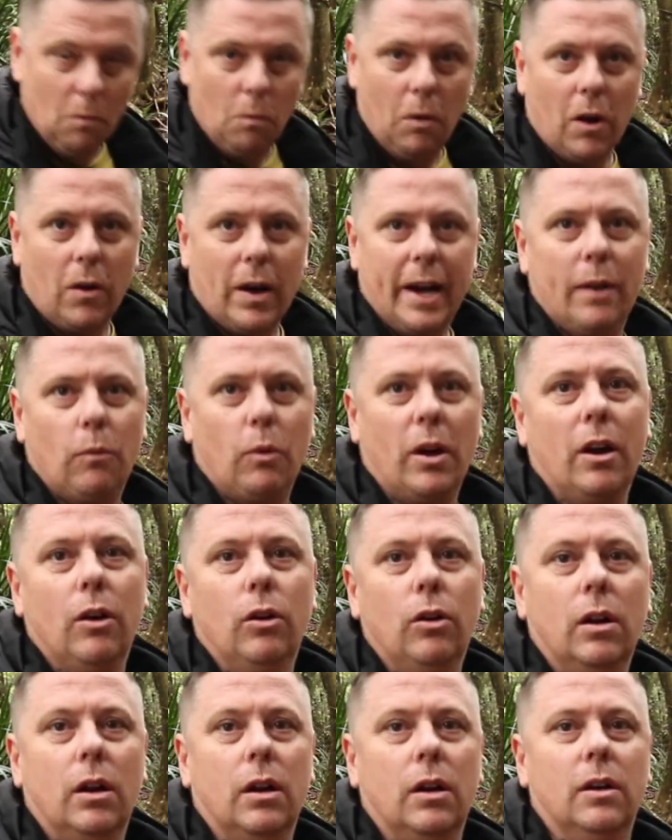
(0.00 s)
While we're at it, what
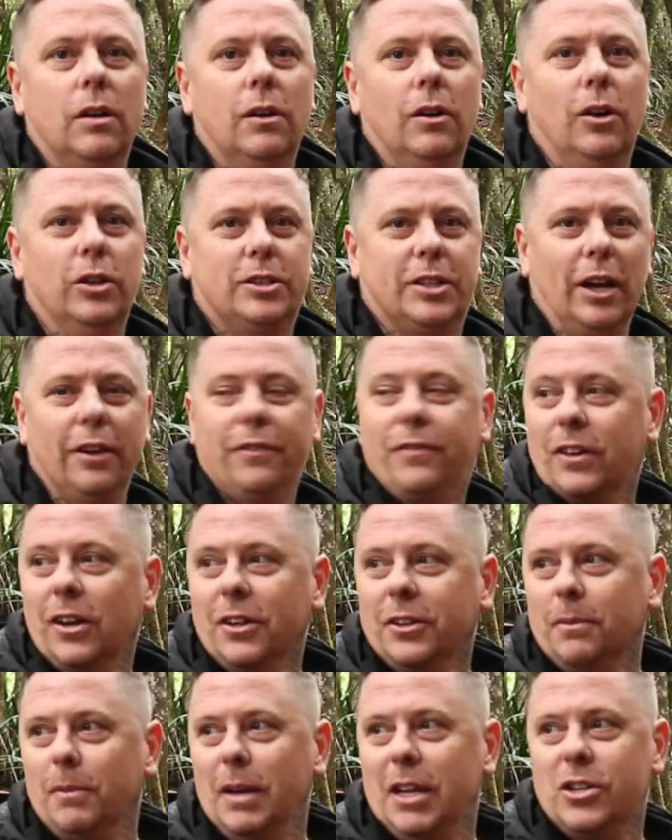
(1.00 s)
I also
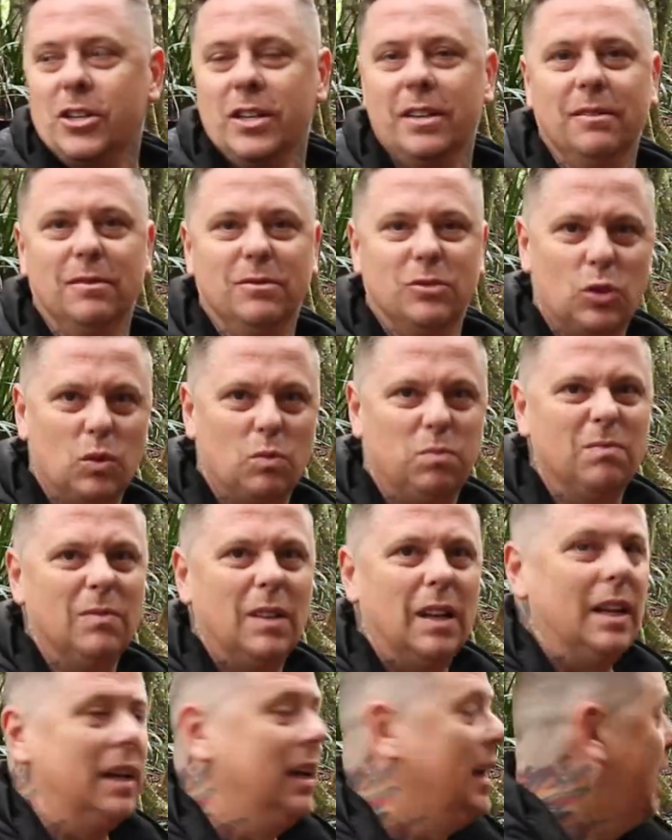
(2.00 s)
forgot to mention is
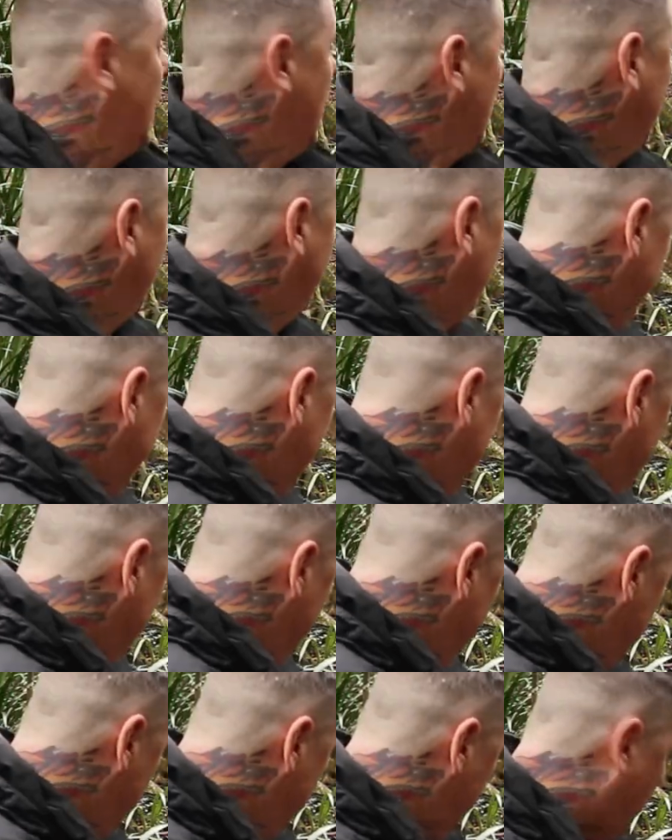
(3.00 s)
I've got a
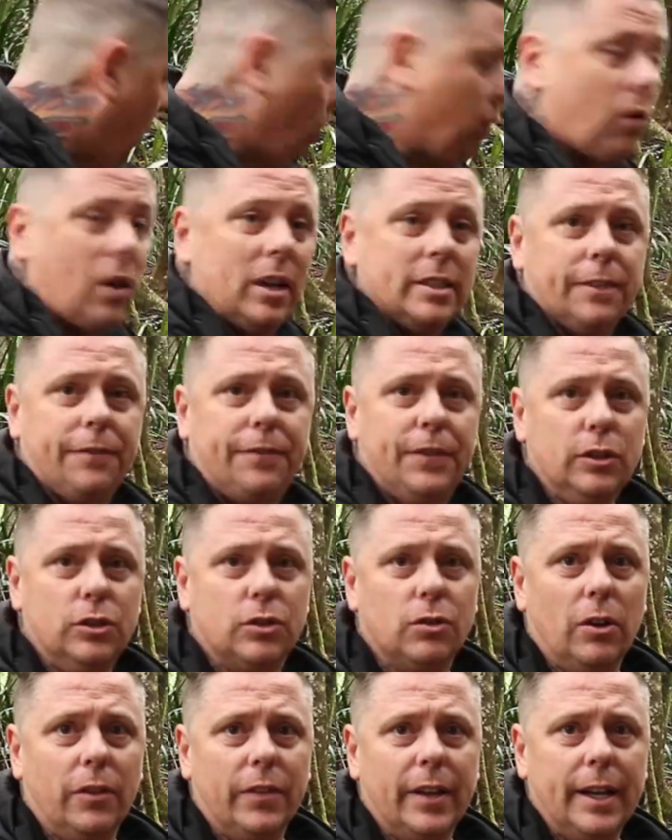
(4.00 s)
polarizer
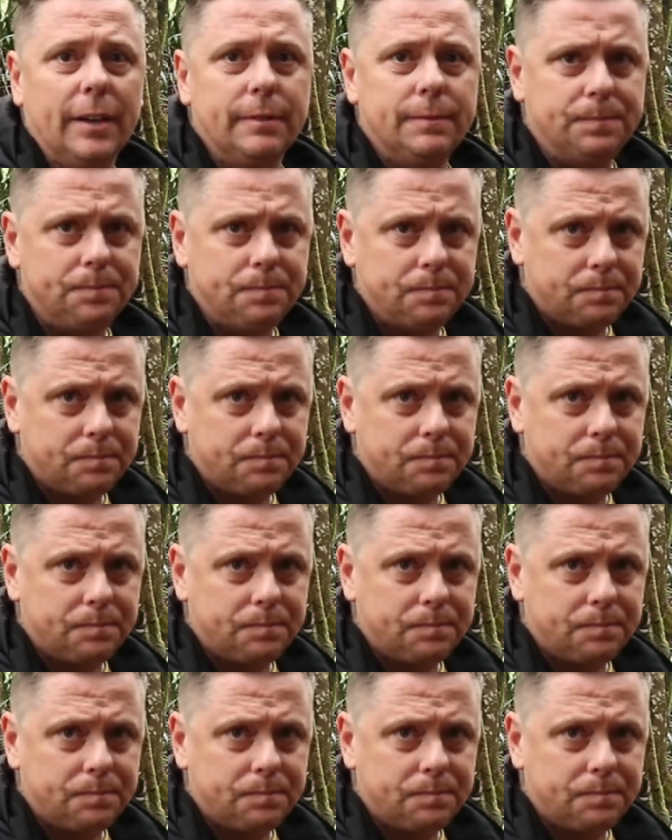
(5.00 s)
filter on there.